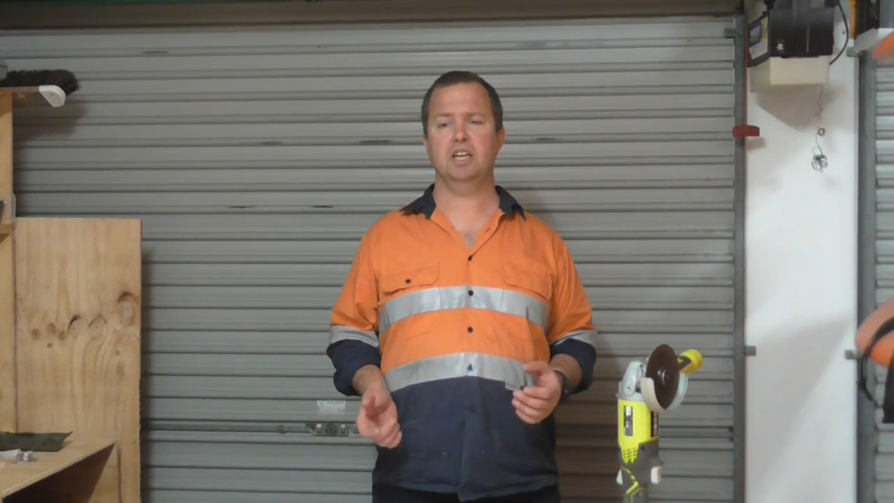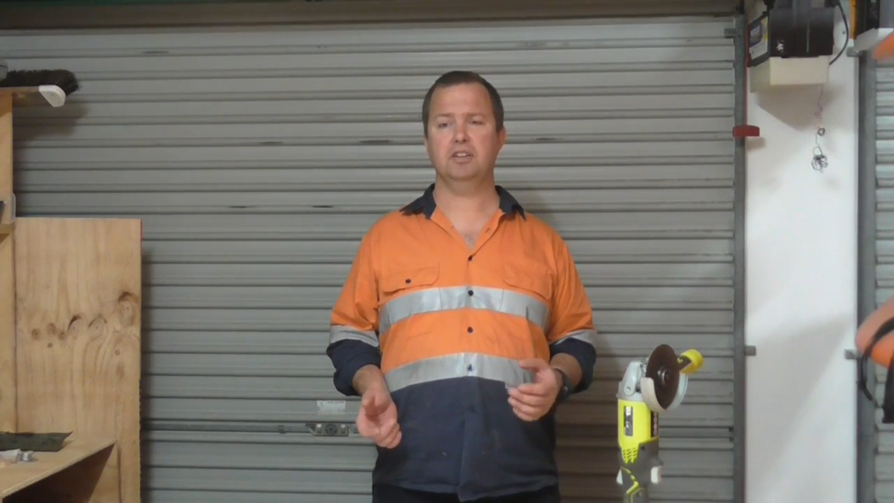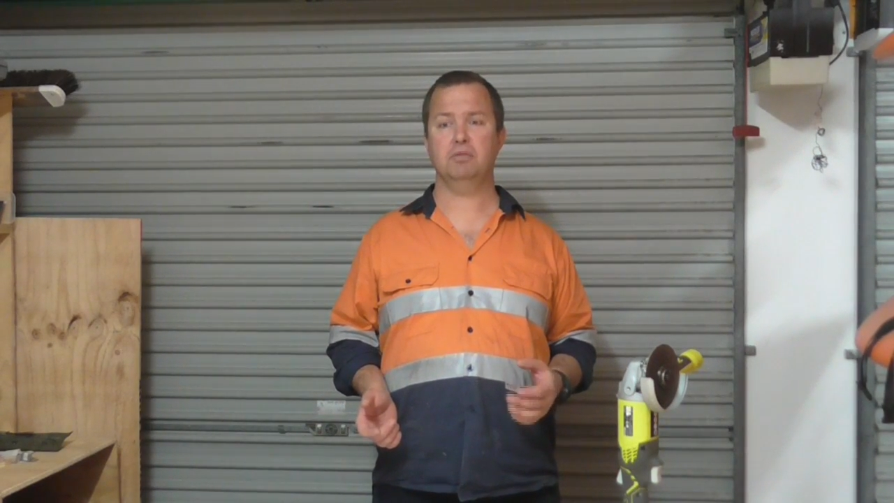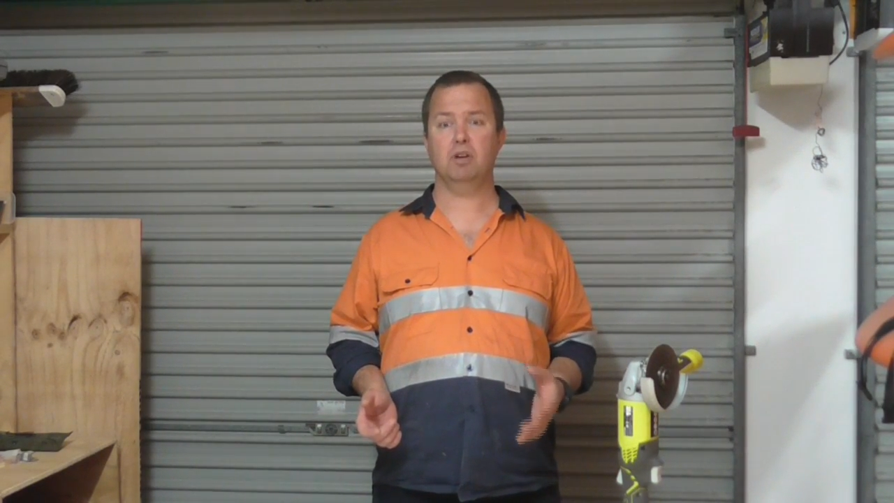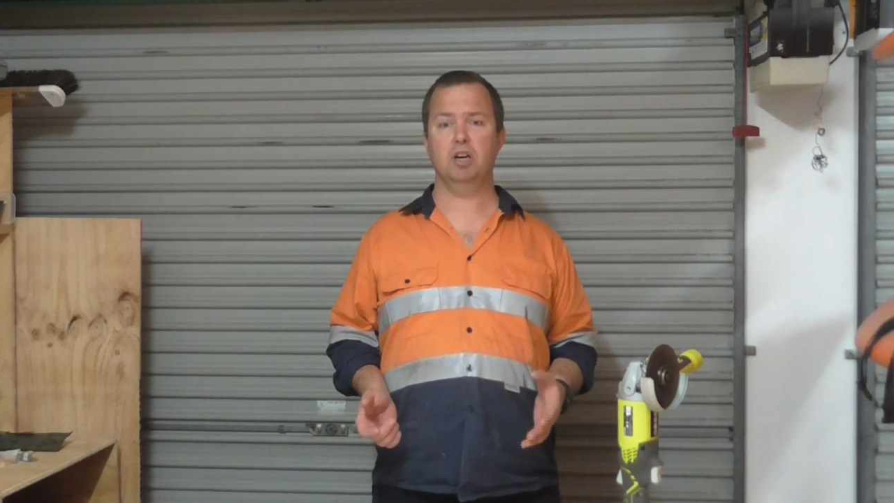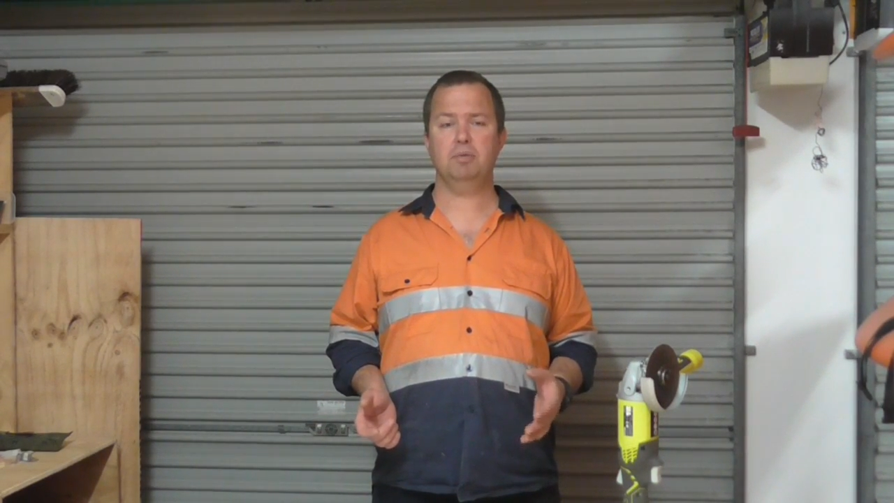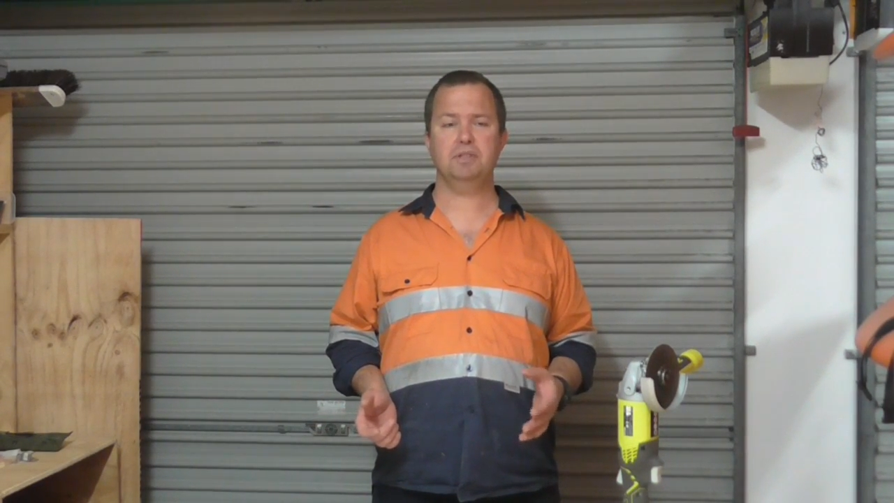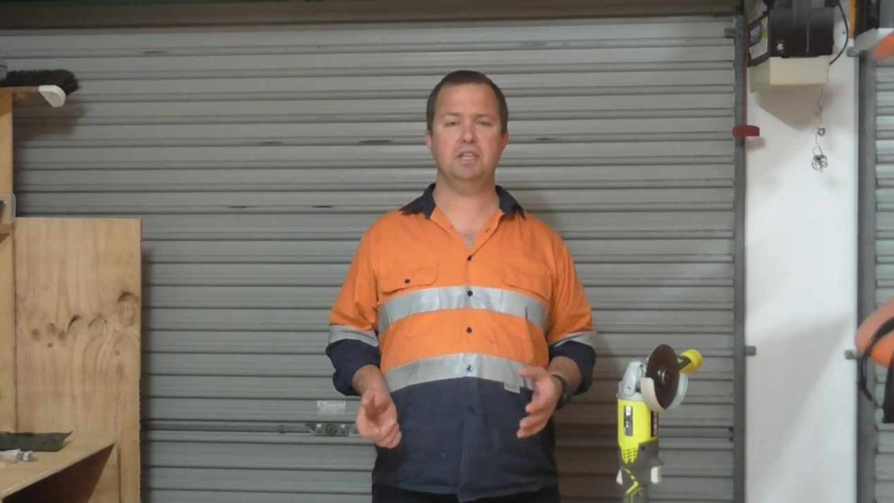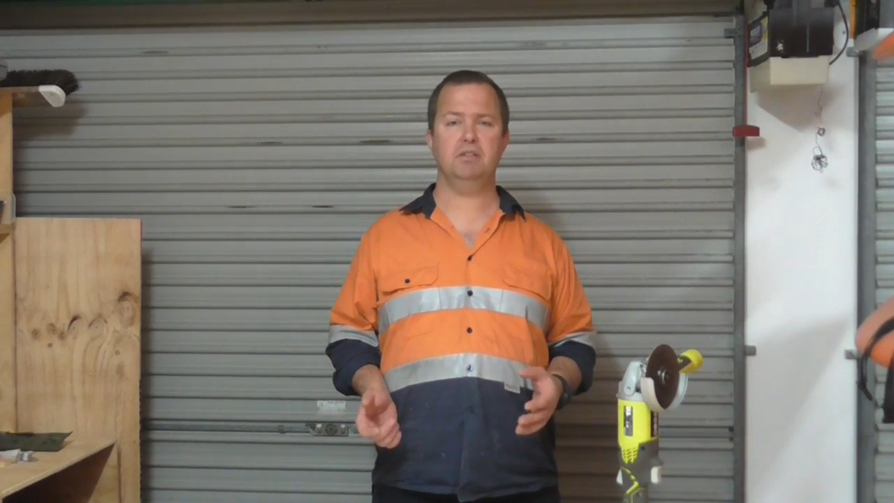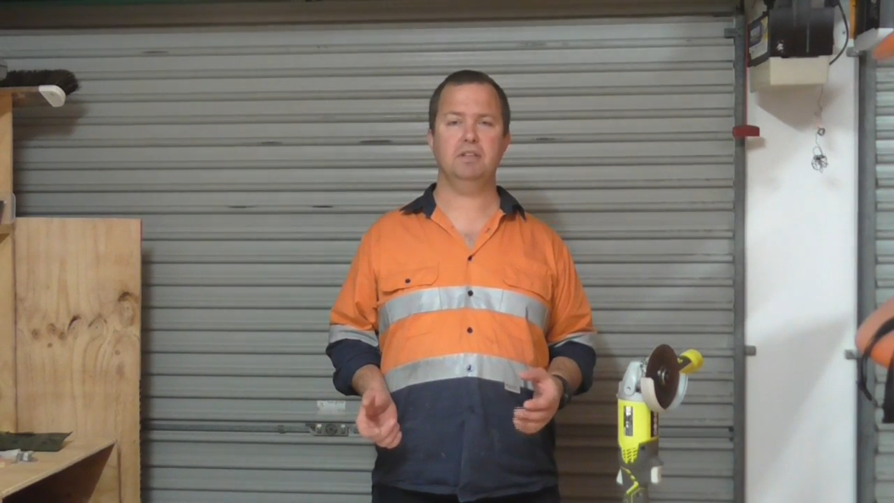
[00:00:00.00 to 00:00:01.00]
Ryobi
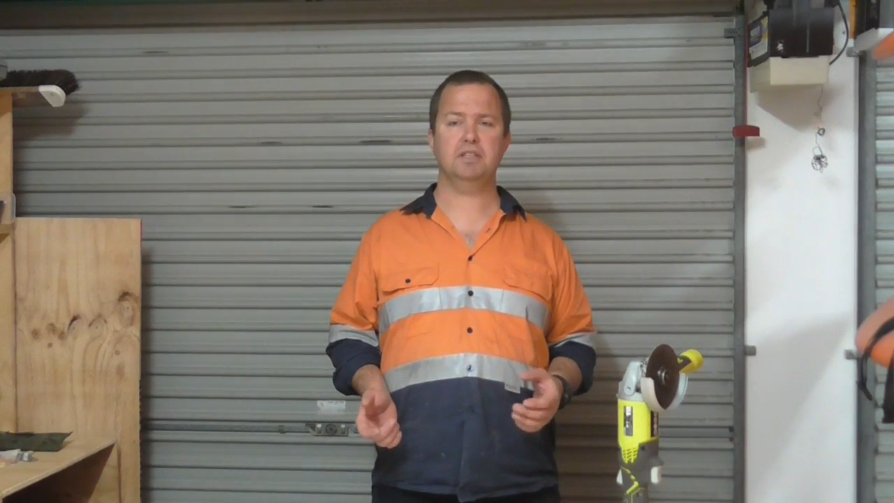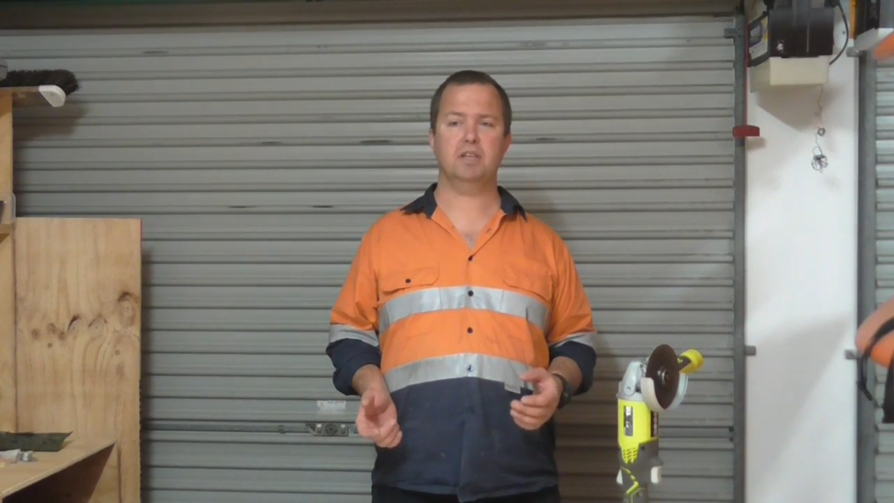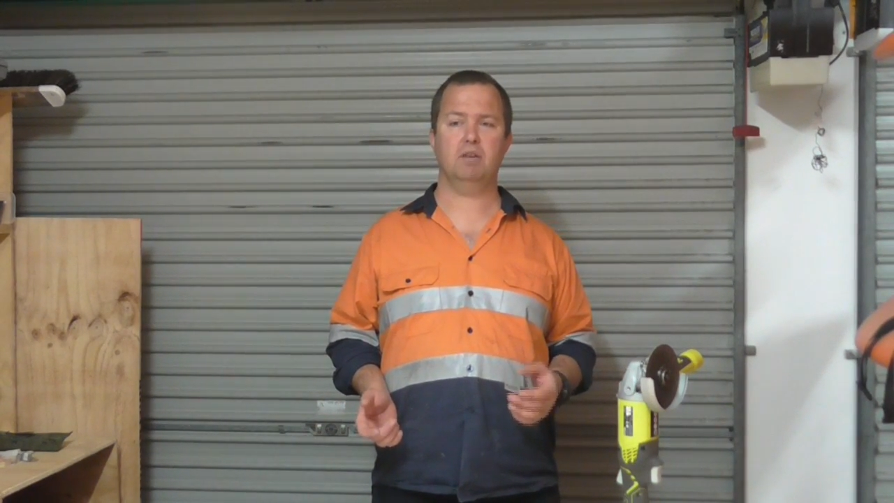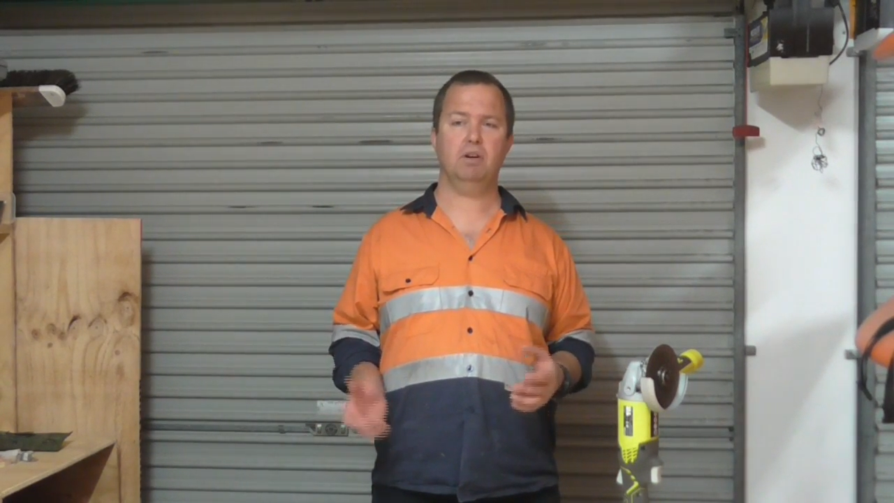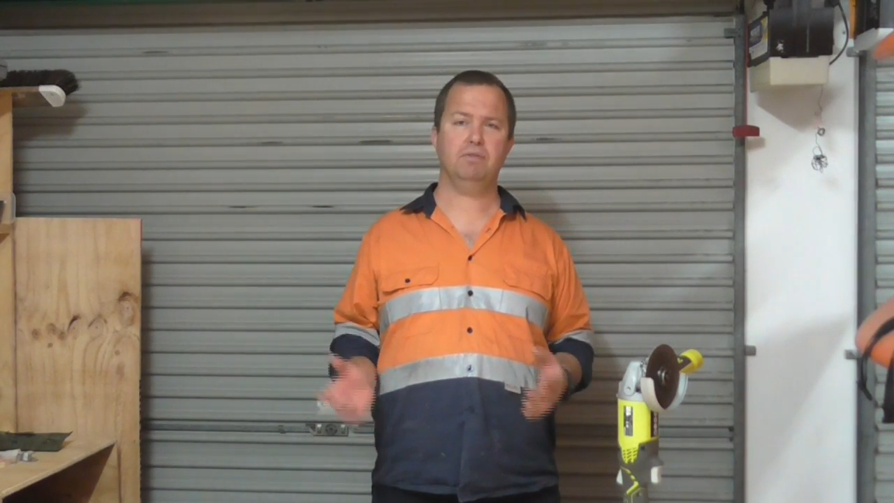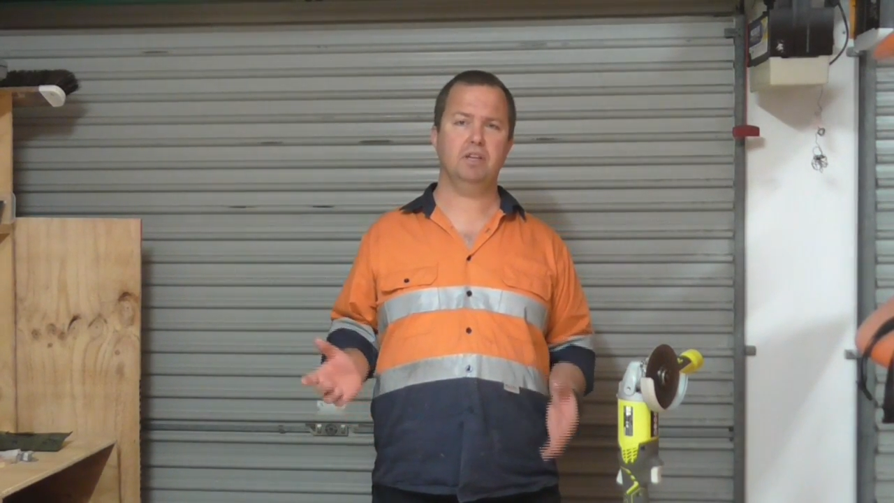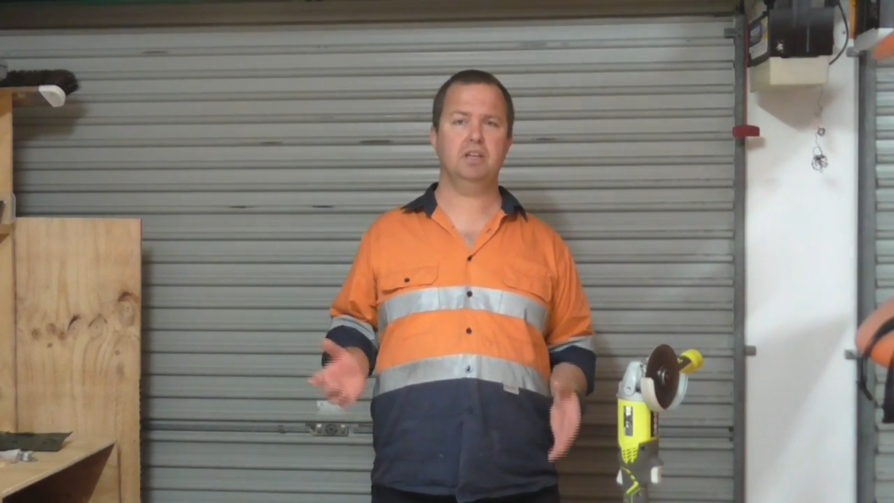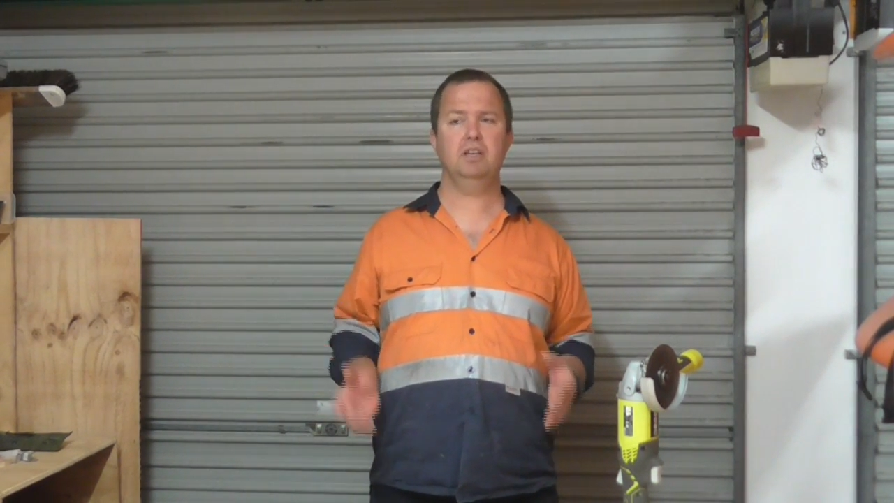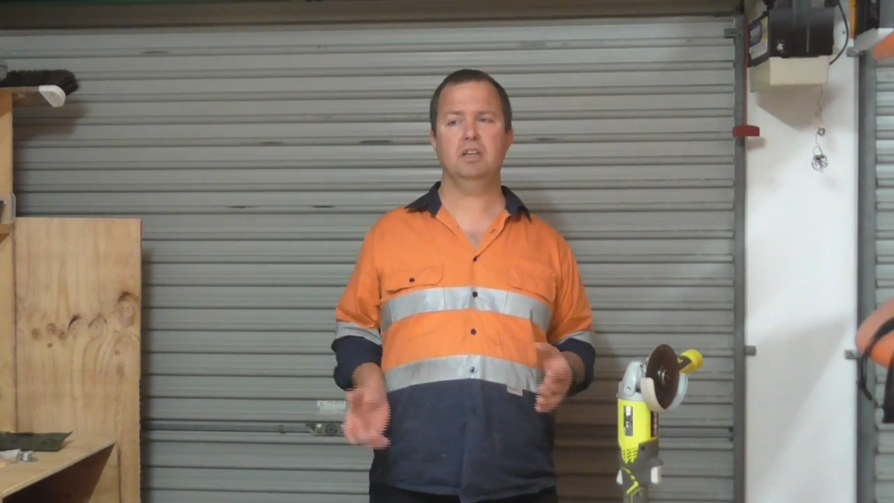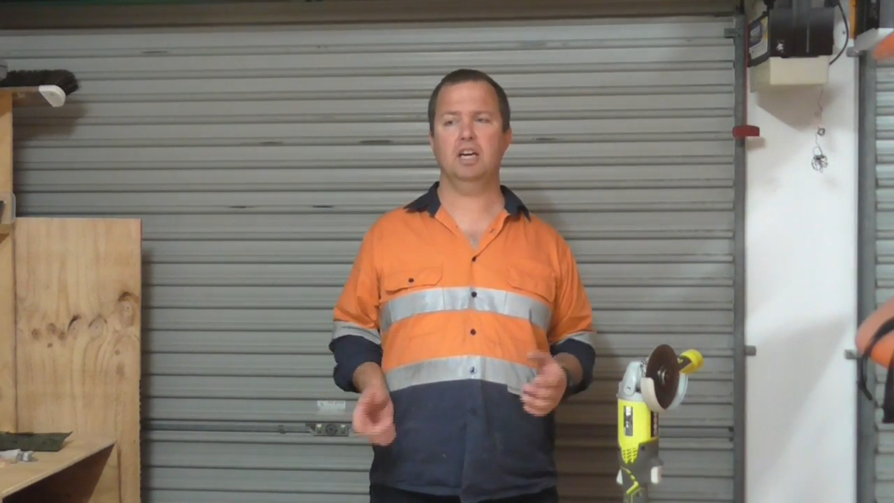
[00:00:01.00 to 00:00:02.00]
series roughly